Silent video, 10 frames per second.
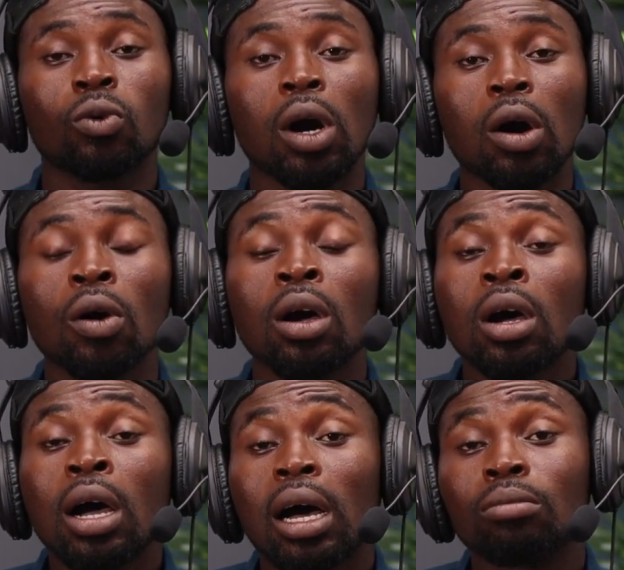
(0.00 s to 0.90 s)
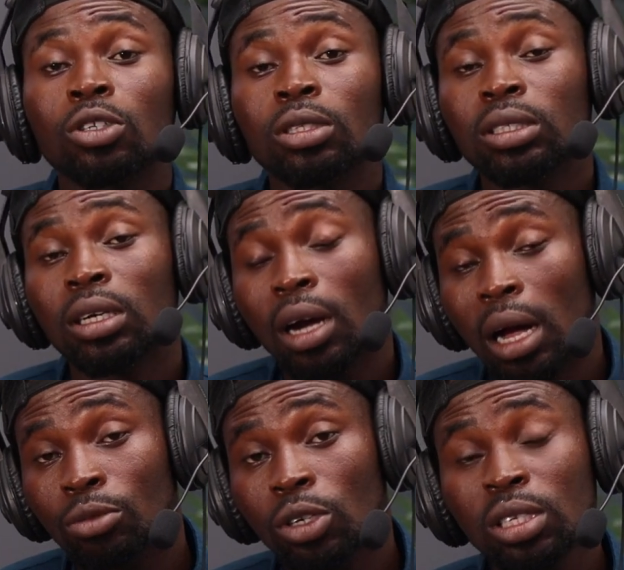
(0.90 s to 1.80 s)
Wow. I'm not
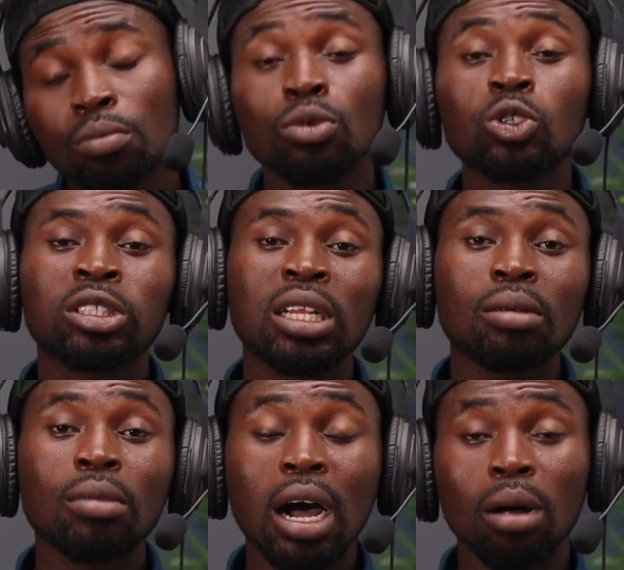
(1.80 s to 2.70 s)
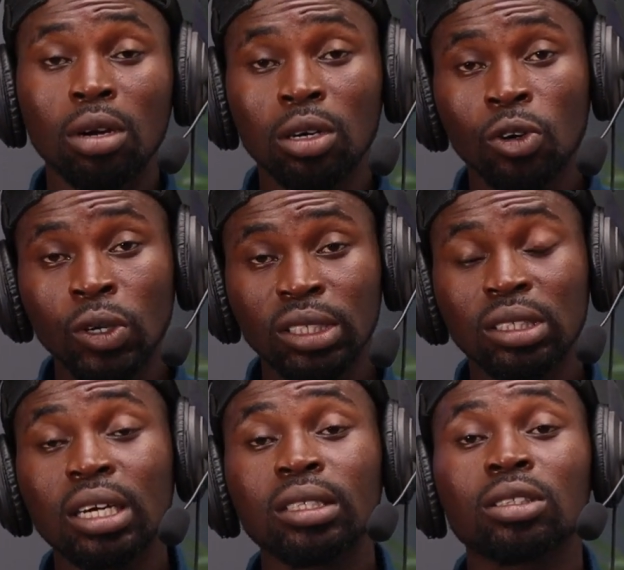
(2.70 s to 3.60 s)
a Muslim, I'm a
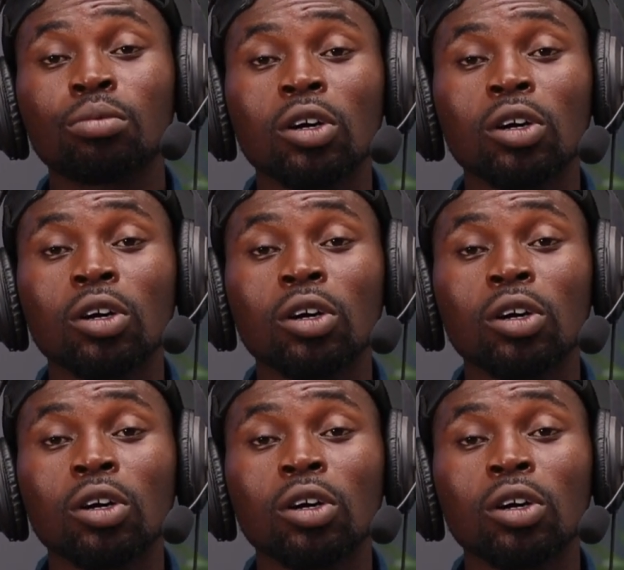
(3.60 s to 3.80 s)
Christian,